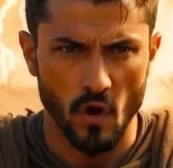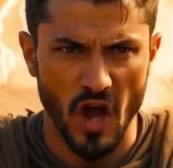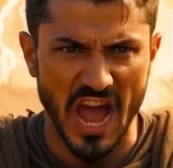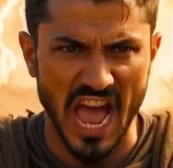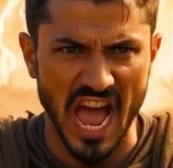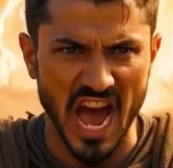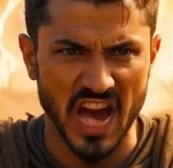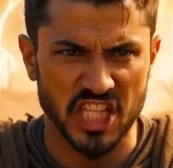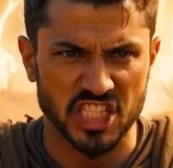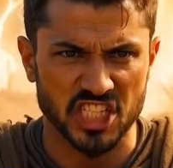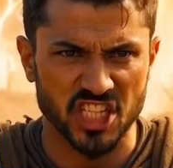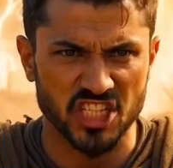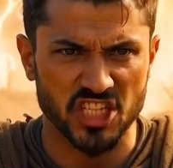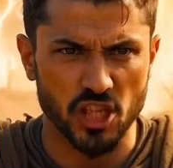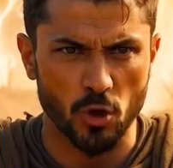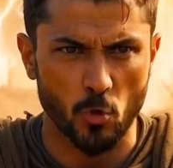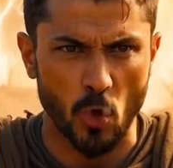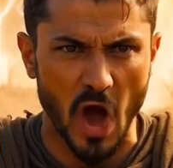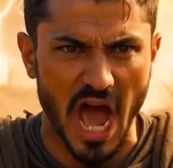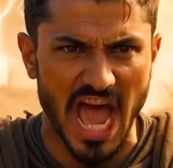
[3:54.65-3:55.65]
coiling
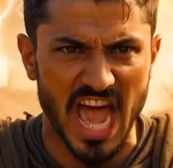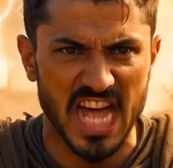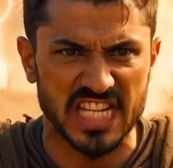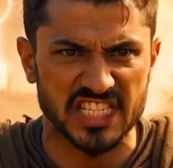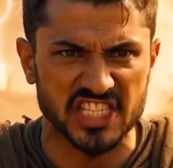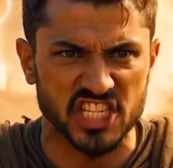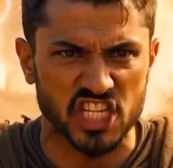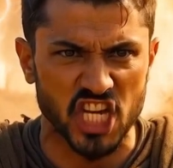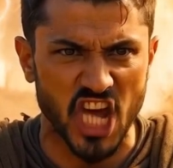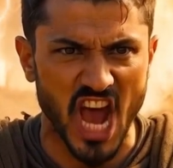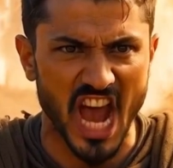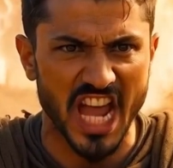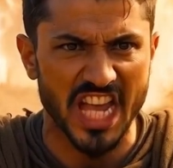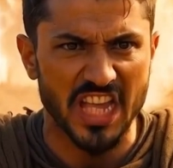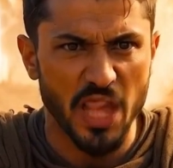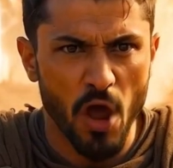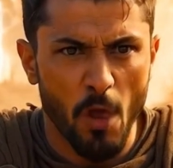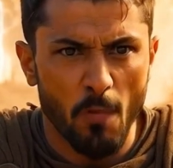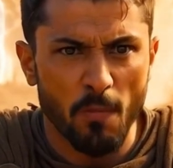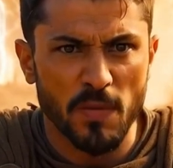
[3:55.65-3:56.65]
like a serpent waiting
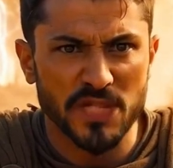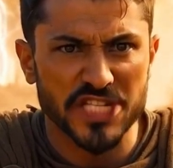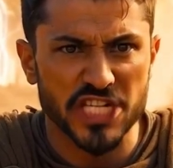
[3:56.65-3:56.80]
for him.